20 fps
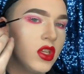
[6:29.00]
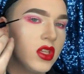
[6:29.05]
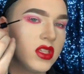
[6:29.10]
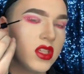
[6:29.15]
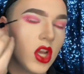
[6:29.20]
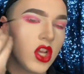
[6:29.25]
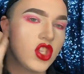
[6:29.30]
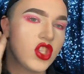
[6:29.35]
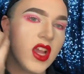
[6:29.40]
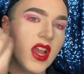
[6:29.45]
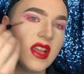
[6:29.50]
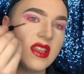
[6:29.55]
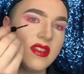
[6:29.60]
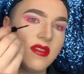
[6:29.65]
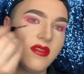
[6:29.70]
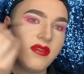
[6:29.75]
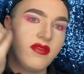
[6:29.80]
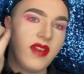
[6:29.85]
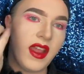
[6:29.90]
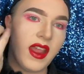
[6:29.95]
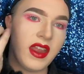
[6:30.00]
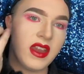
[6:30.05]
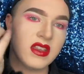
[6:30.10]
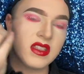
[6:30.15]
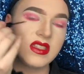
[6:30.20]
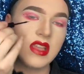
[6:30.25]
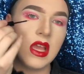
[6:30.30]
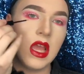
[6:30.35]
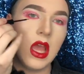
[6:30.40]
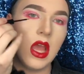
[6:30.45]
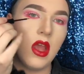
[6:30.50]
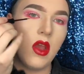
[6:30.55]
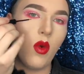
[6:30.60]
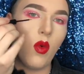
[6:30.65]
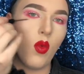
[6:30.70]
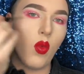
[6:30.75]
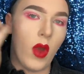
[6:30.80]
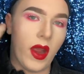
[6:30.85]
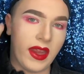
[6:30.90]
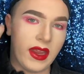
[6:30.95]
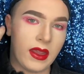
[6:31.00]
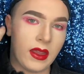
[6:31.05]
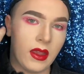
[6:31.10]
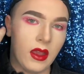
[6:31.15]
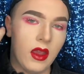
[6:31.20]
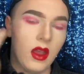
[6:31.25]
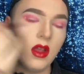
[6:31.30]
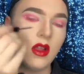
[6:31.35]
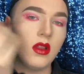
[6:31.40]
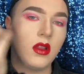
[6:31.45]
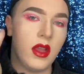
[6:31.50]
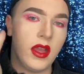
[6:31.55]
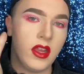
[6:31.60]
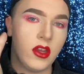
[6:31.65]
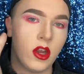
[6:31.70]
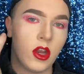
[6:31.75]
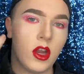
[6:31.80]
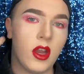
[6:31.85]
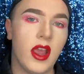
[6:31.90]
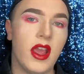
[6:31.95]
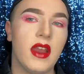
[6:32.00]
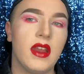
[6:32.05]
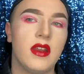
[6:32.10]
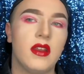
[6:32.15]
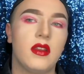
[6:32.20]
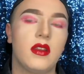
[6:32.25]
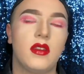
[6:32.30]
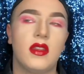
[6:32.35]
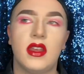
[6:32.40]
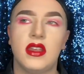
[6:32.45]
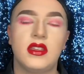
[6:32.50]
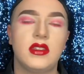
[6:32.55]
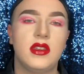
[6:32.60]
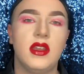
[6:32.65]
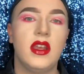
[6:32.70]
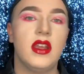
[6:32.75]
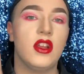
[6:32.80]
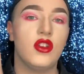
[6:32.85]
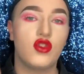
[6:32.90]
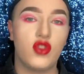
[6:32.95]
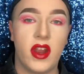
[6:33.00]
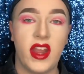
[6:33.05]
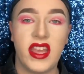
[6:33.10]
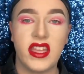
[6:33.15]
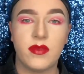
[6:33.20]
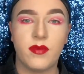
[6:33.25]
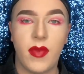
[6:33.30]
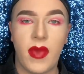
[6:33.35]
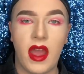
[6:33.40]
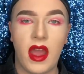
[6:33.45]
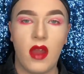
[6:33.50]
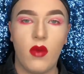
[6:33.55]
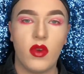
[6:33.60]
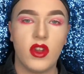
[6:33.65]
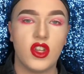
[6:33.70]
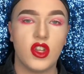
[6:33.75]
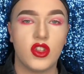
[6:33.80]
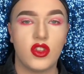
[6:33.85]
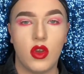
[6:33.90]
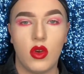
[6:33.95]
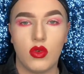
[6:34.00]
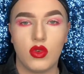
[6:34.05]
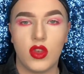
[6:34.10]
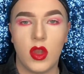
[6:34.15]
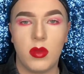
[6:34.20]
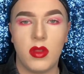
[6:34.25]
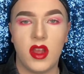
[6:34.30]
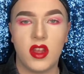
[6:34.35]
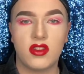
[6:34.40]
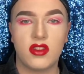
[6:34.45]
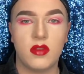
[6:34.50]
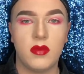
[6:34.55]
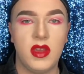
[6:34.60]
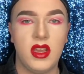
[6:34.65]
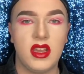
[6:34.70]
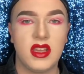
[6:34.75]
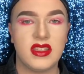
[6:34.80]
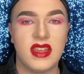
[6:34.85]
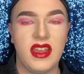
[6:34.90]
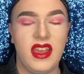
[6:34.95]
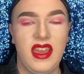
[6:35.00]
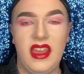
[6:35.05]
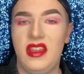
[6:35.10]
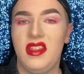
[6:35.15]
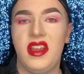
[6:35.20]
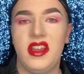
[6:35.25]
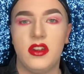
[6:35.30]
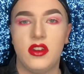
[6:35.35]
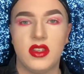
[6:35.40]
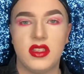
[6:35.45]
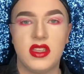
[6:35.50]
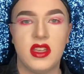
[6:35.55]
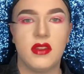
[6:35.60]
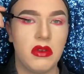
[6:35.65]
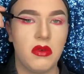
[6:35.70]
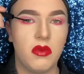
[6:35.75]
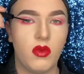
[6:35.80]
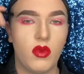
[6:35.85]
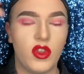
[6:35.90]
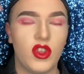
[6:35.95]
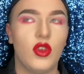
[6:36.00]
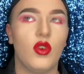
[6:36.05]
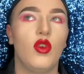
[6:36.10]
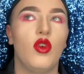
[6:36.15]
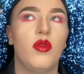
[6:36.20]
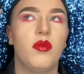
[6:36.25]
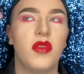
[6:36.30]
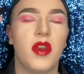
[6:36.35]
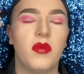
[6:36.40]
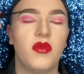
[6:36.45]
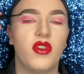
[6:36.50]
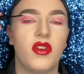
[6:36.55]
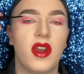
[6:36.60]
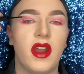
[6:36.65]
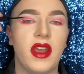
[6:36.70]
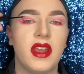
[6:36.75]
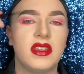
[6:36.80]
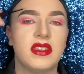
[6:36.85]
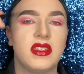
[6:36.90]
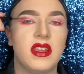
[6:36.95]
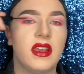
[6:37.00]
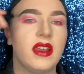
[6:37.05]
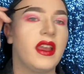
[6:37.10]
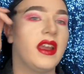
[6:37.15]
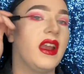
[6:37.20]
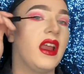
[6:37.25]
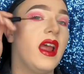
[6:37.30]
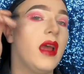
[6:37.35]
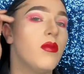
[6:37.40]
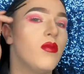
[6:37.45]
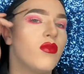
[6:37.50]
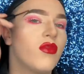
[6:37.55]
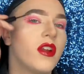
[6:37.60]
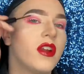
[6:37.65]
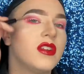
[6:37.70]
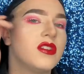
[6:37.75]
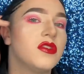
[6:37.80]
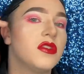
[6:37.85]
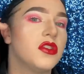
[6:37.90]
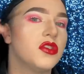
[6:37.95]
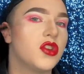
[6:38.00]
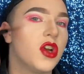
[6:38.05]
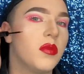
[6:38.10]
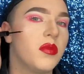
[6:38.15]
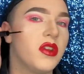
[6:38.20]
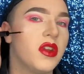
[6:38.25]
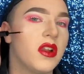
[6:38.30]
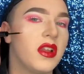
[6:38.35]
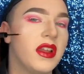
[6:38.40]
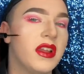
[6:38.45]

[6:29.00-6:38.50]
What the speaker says: you such a defined wing liner, and it dries matte, which is also a plus for me because I hate liners that when you open up your eyes that kind of imprints on the top of your